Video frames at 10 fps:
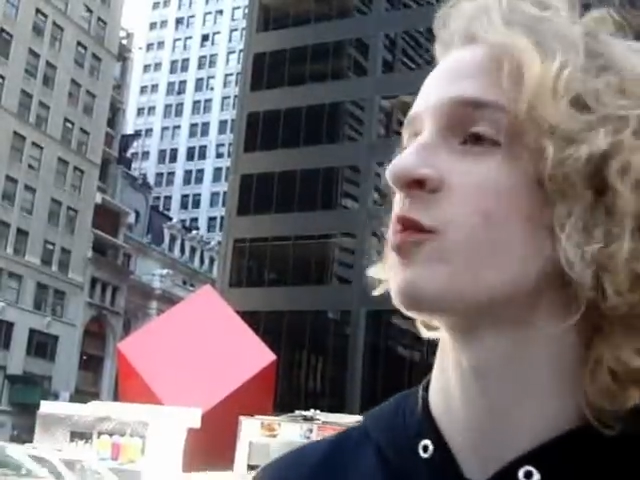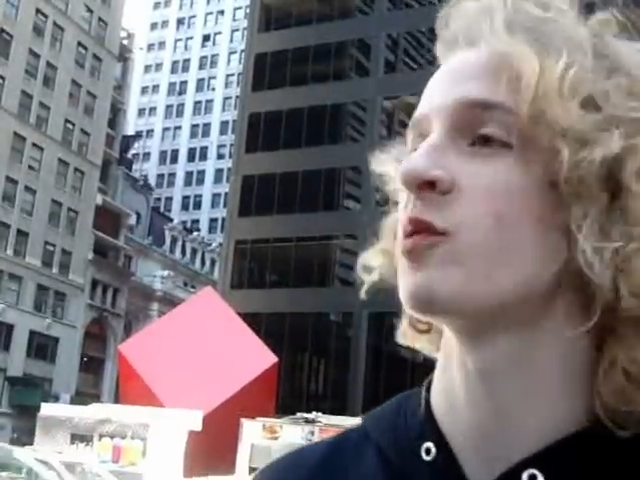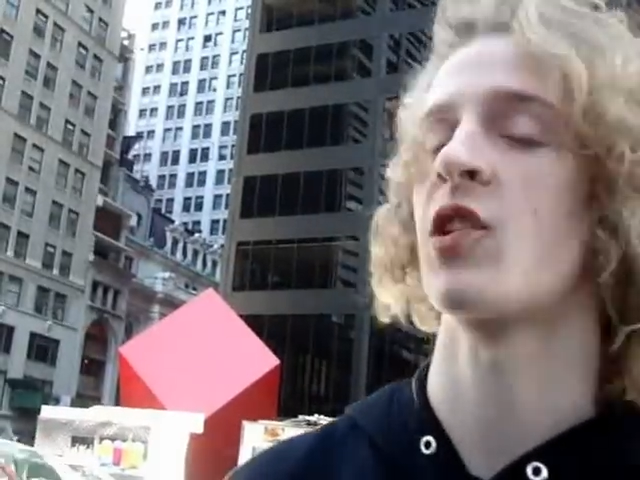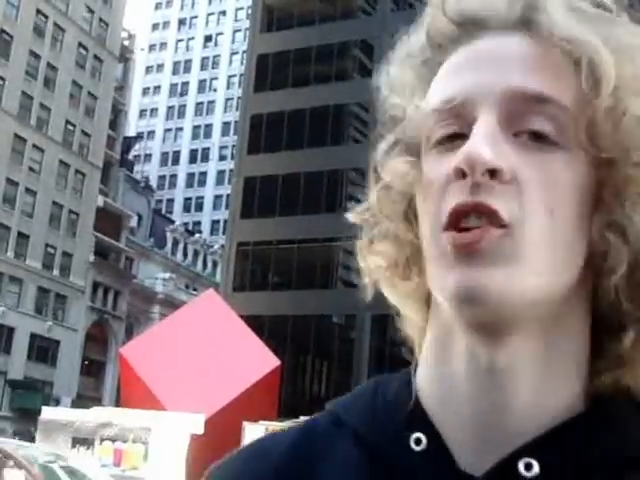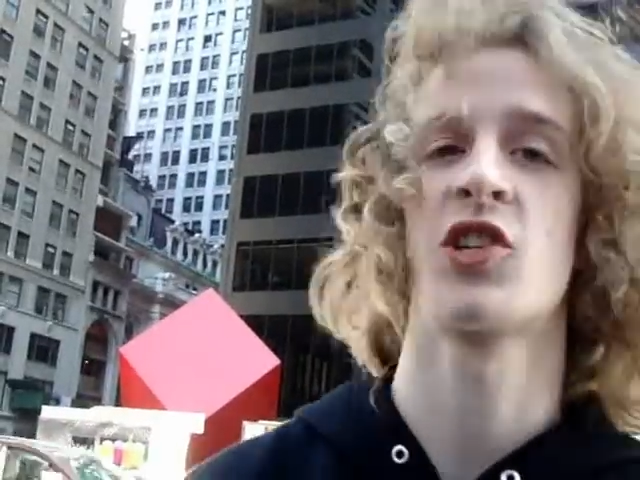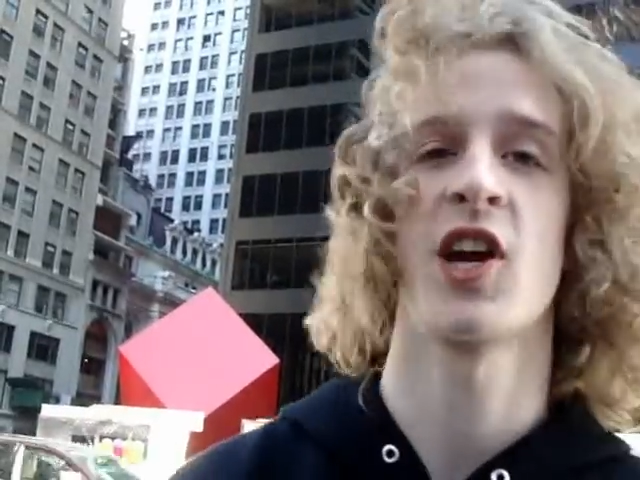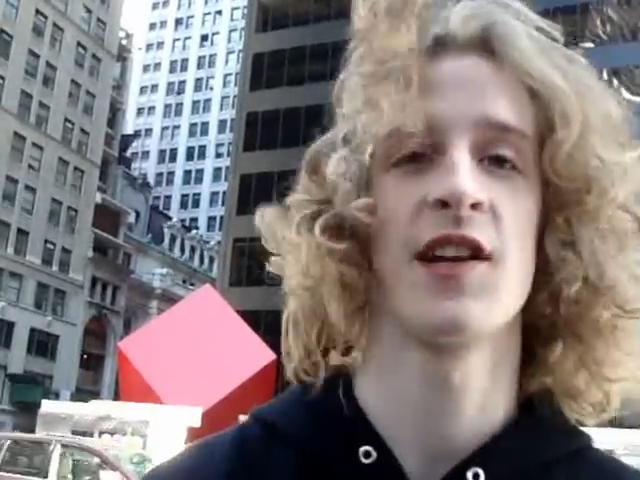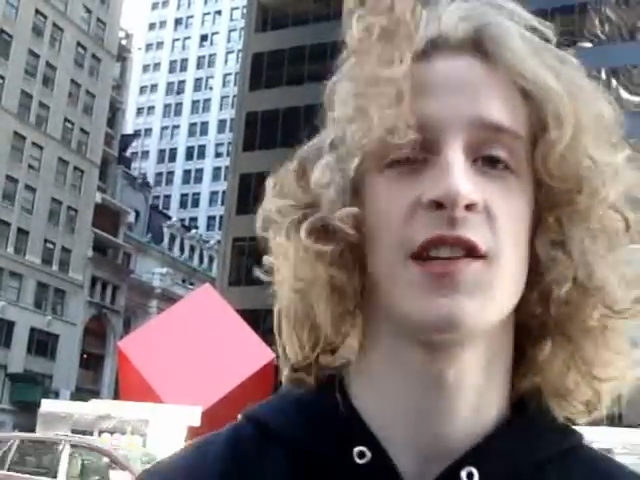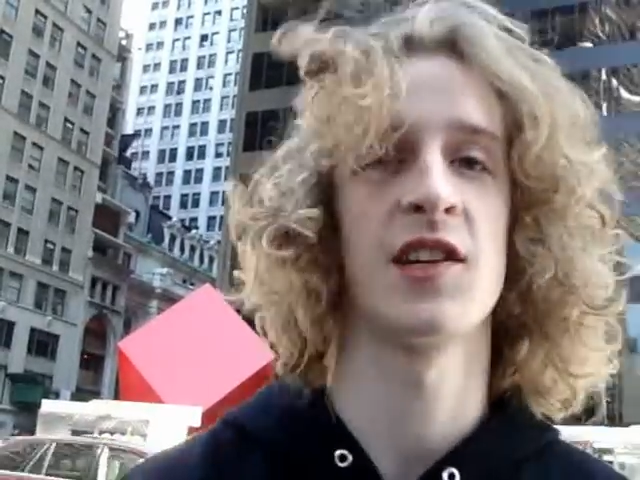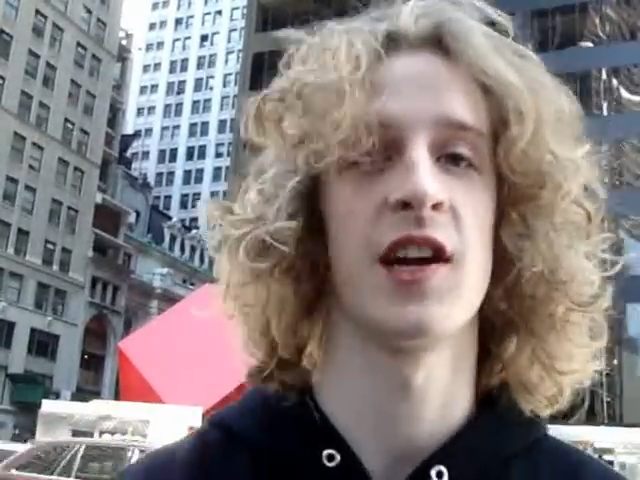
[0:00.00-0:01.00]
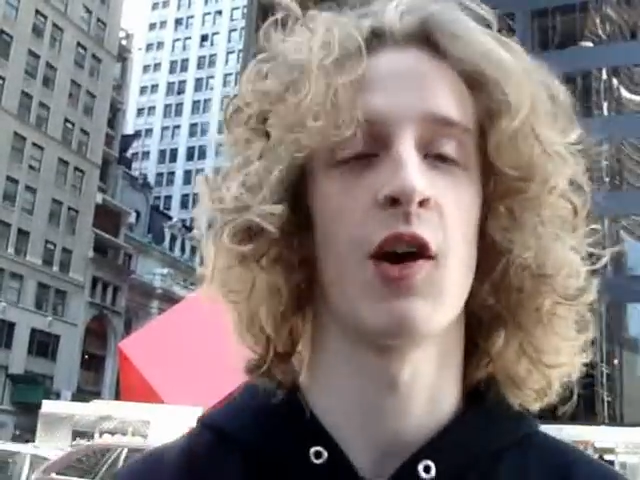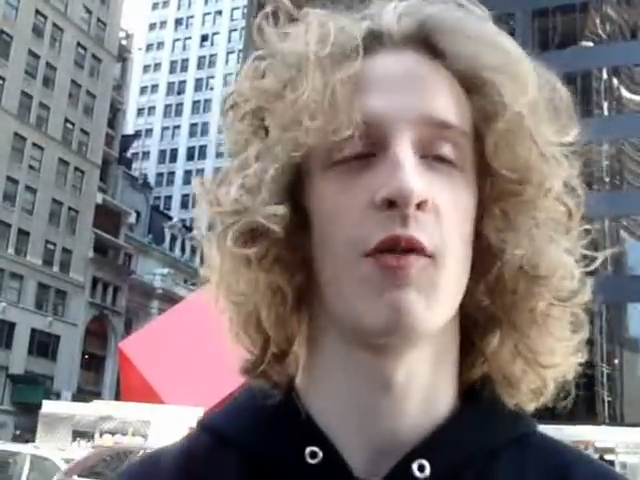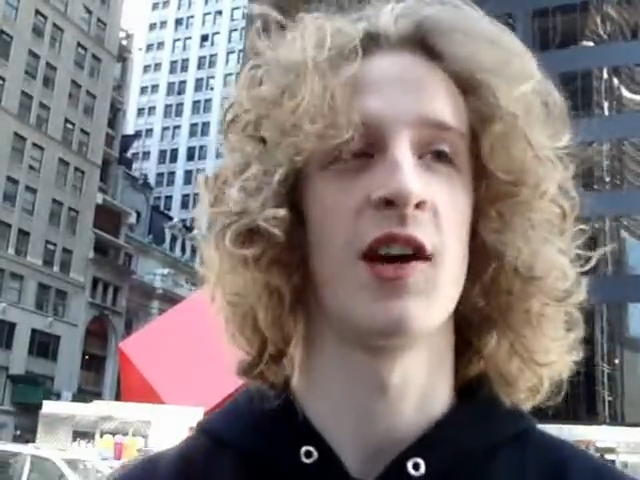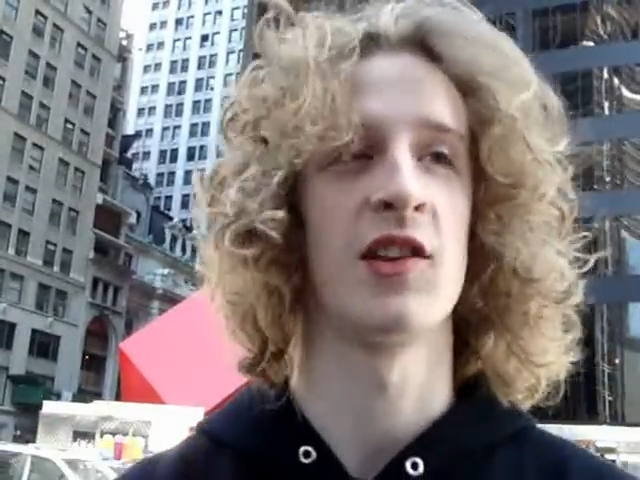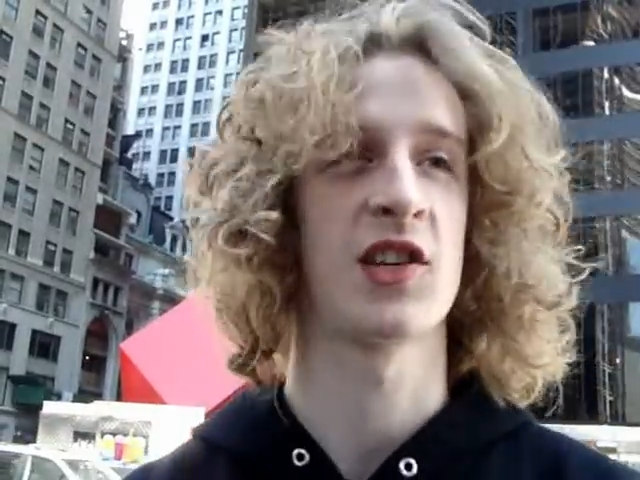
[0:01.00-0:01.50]
as we started chanting,
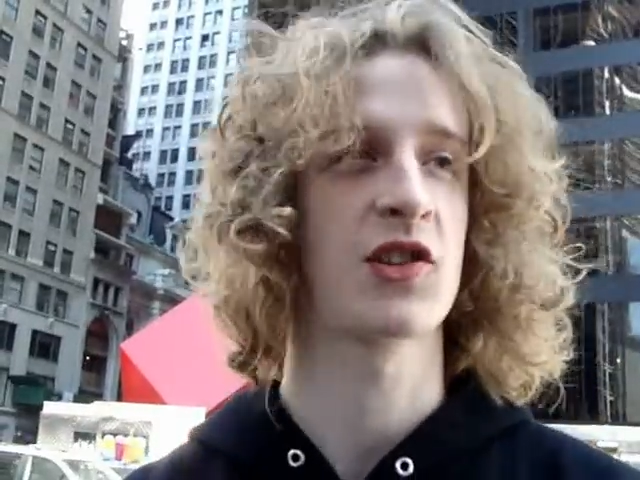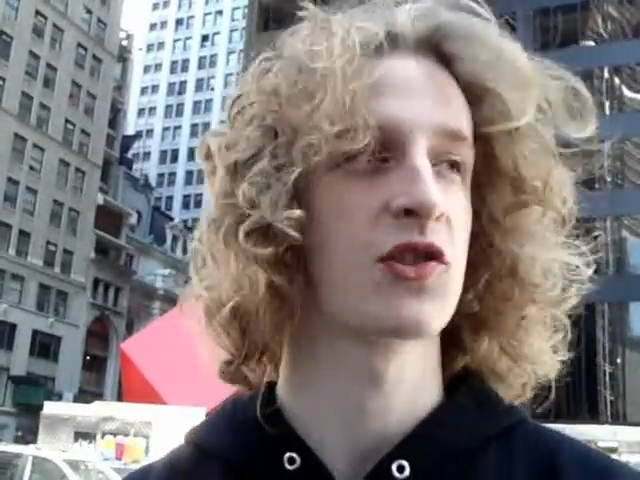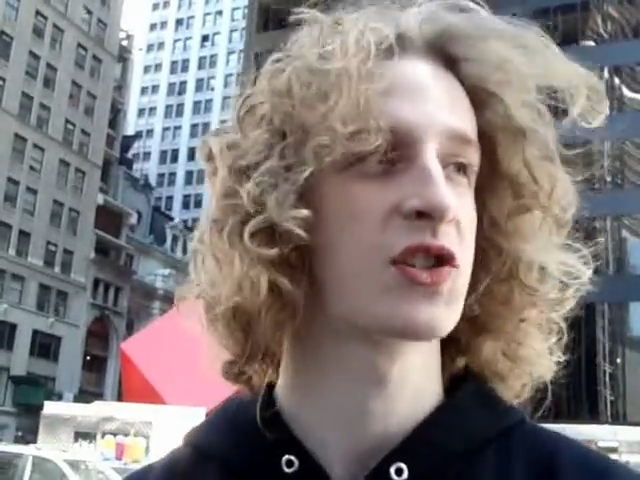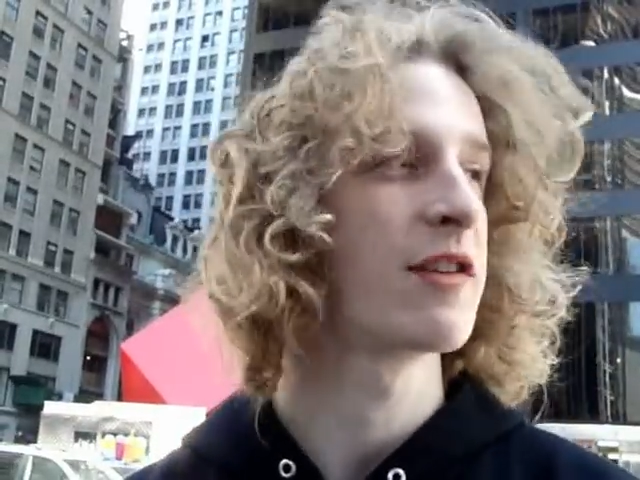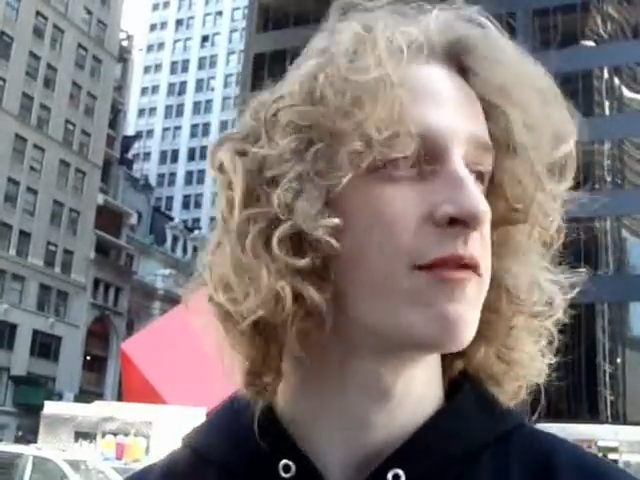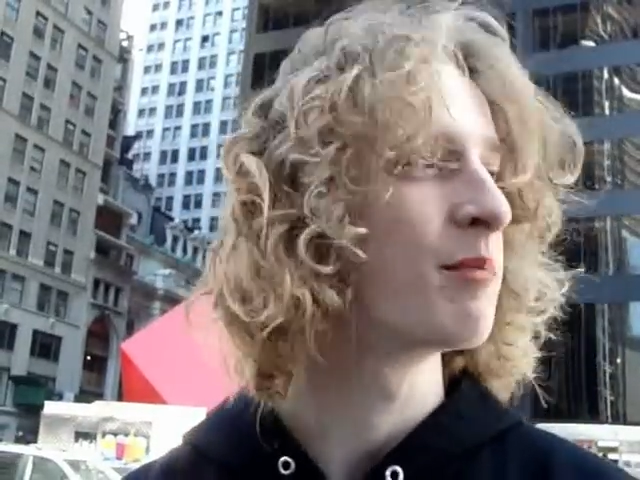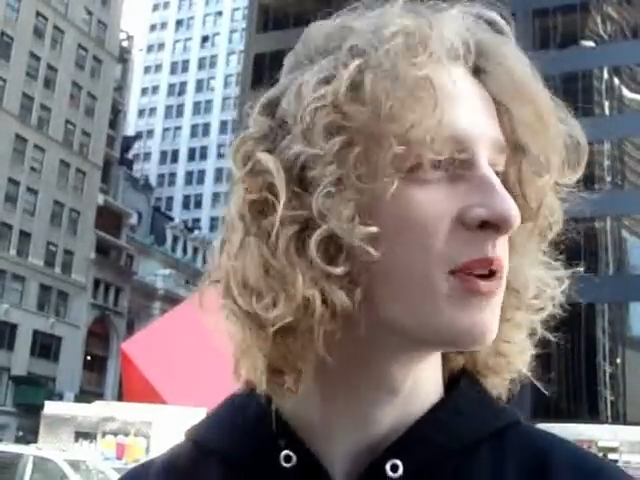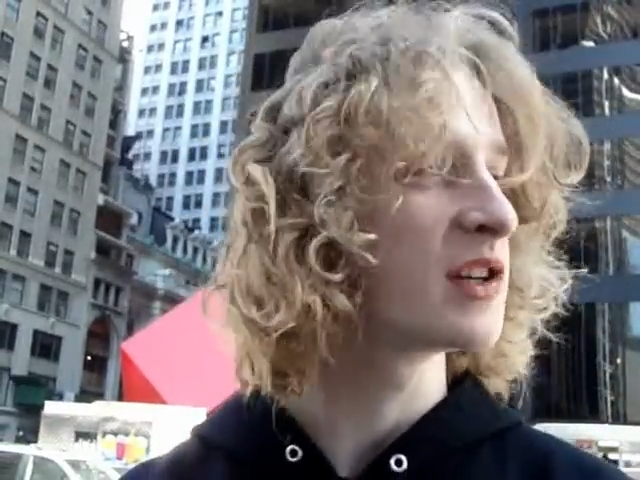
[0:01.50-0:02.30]
around 6 or 7